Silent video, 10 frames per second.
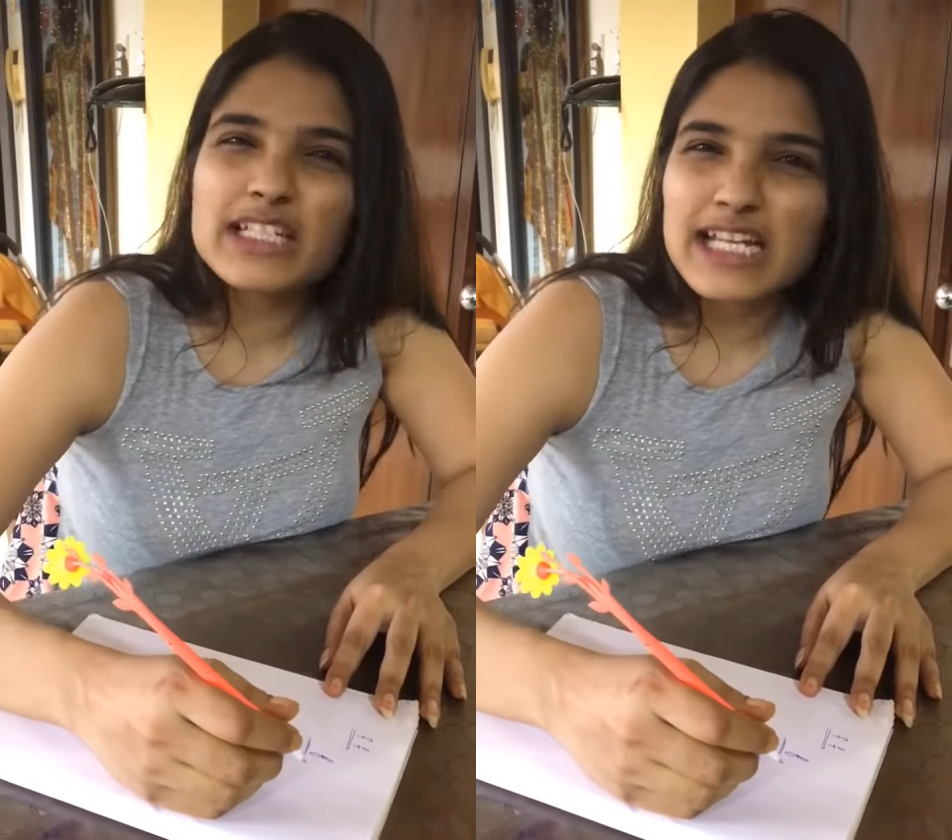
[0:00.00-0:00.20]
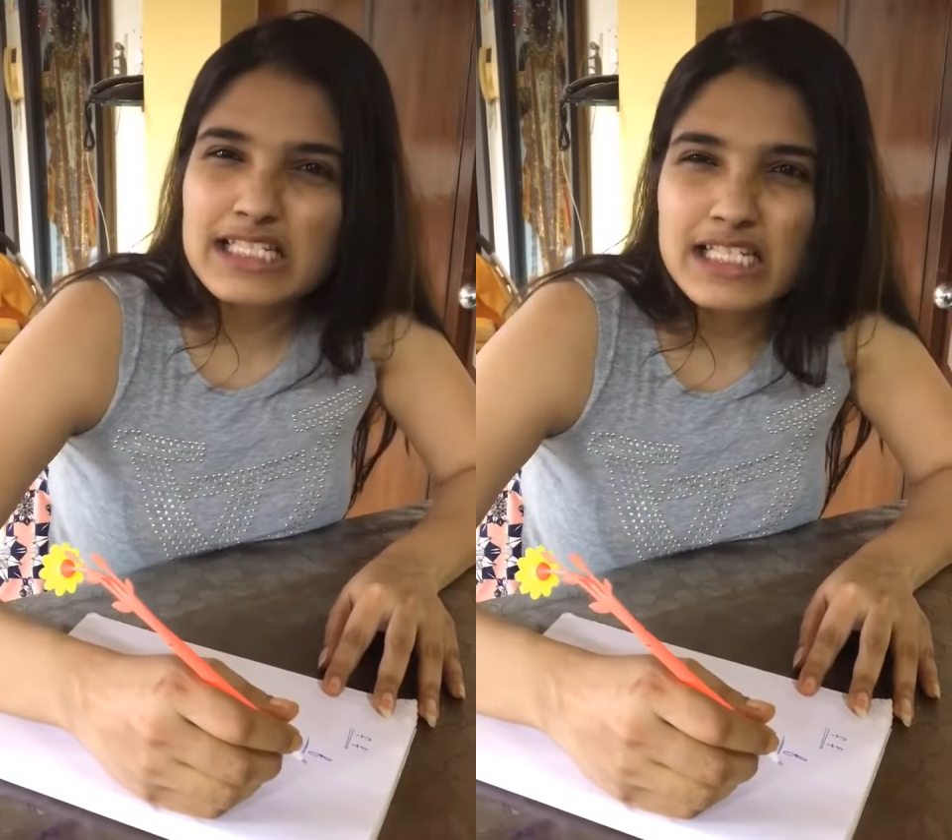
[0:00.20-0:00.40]

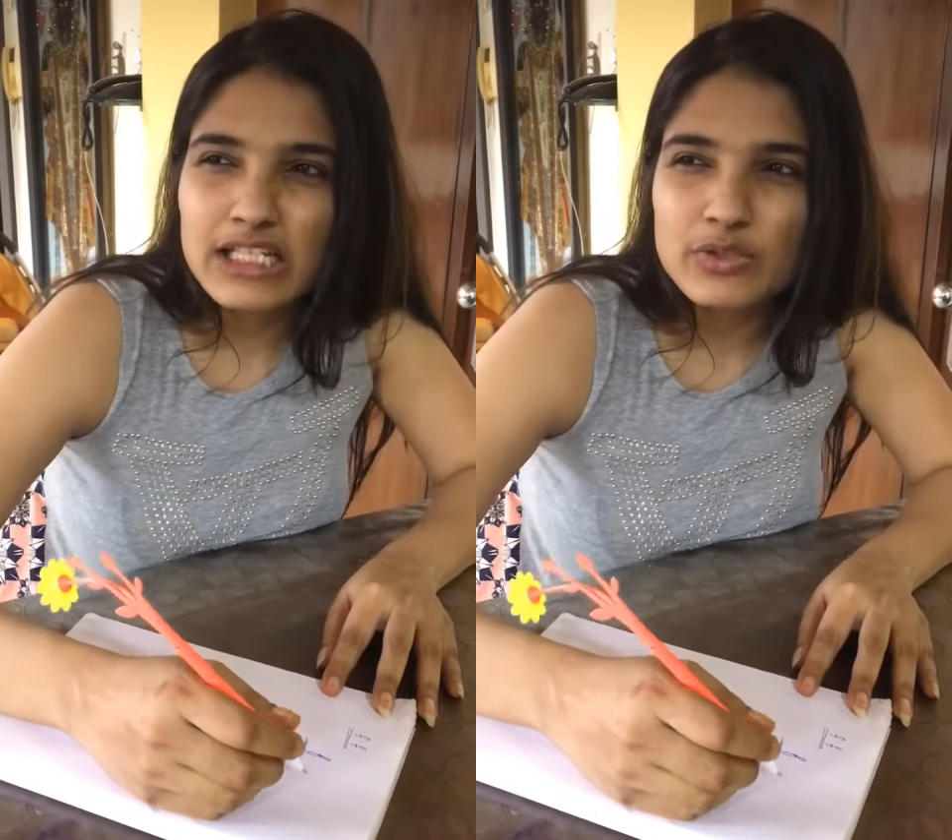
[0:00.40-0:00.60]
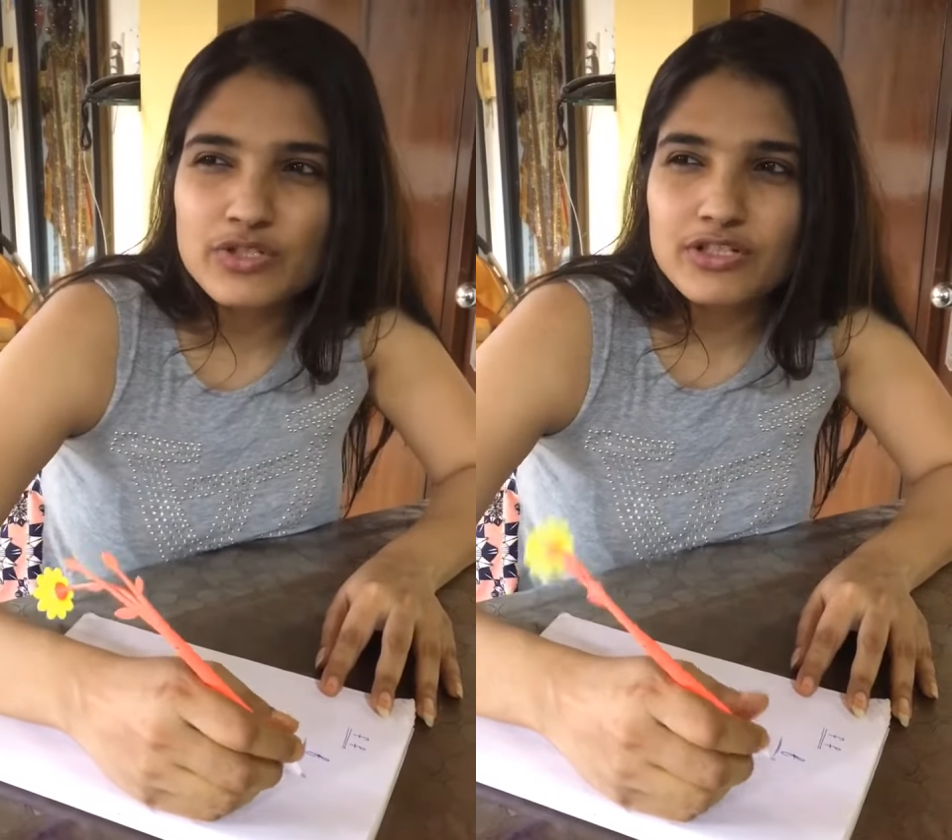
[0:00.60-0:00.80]
in
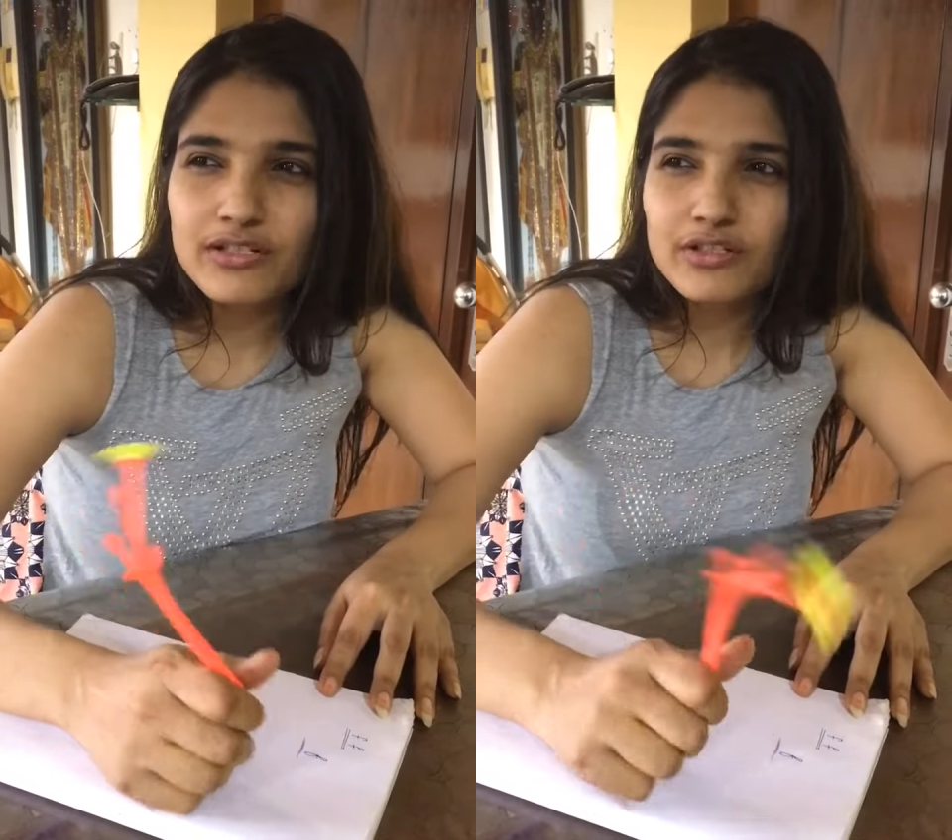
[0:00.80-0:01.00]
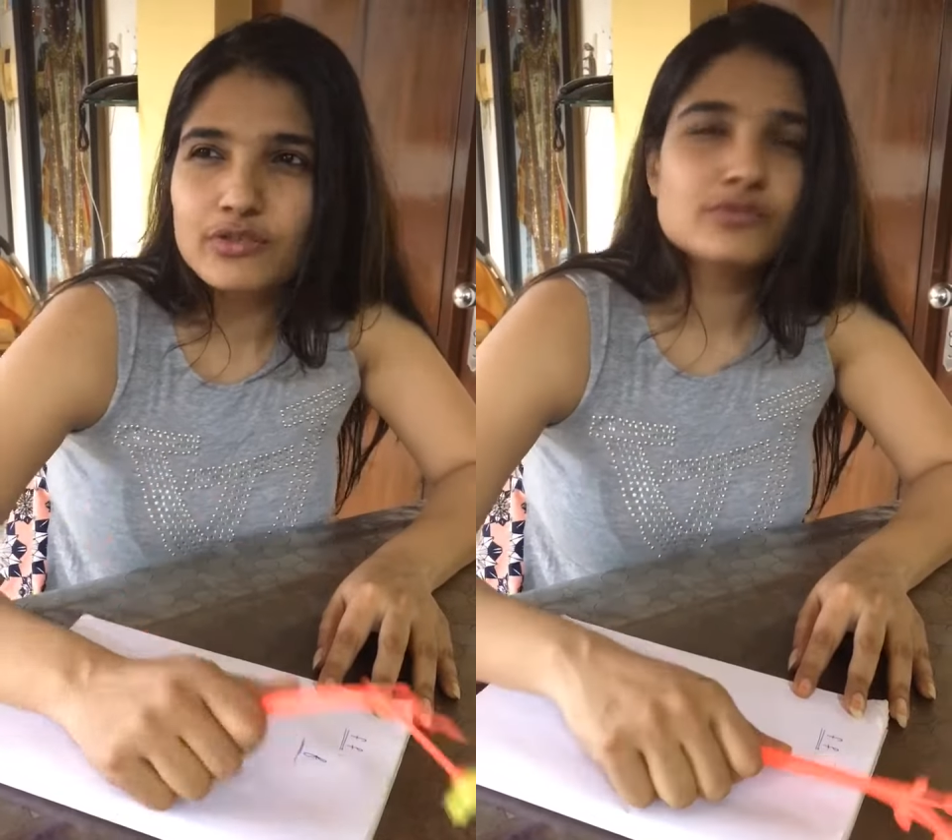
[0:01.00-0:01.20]

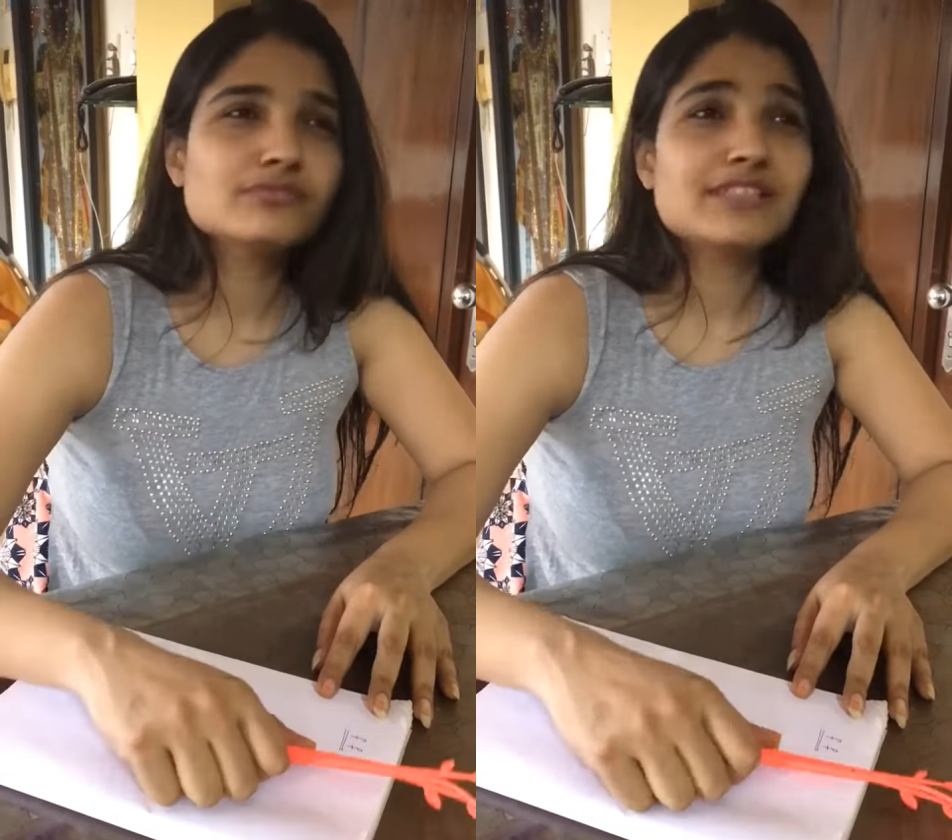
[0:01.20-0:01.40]
execution,